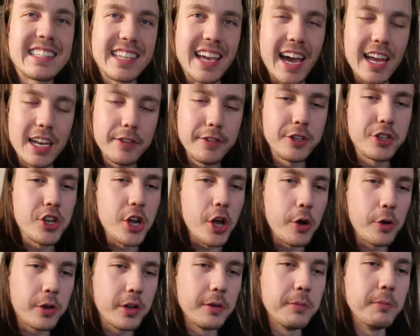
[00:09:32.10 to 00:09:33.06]
It's kind of a
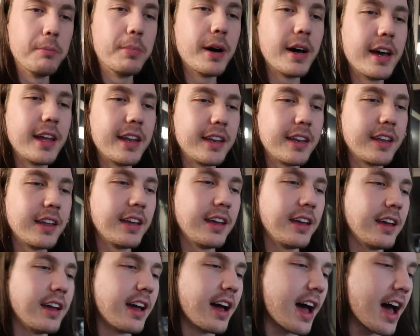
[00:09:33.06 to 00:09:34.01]
joke, but
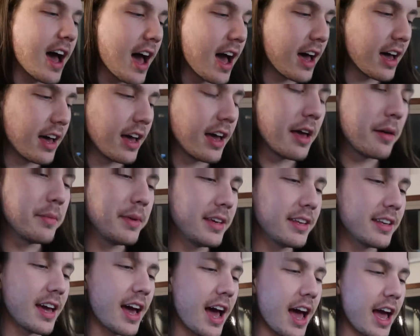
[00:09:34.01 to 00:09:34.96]
I
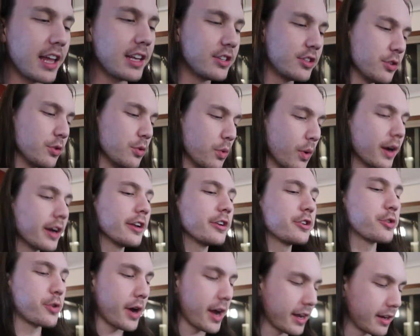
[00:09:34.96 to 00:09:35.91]
mean, I do want
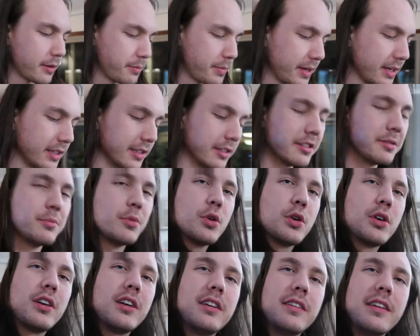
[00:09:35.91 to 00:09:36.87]
to try to be a little
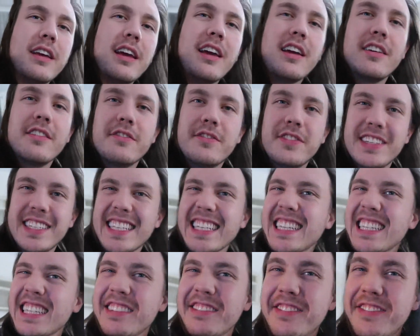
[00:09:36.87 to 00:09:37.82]
more
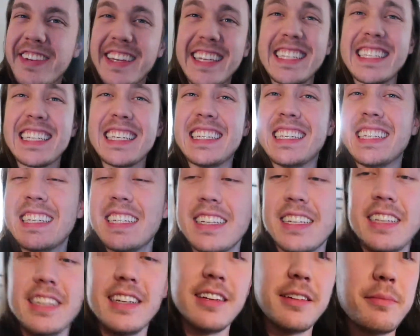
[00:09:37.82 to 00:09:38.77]
physically fit
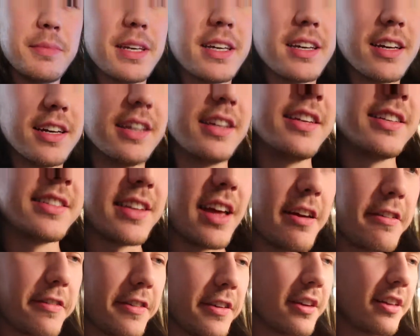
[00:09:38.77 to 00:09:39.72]
because
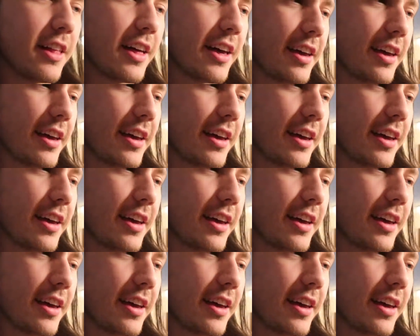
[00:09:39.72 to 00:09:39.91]
I feel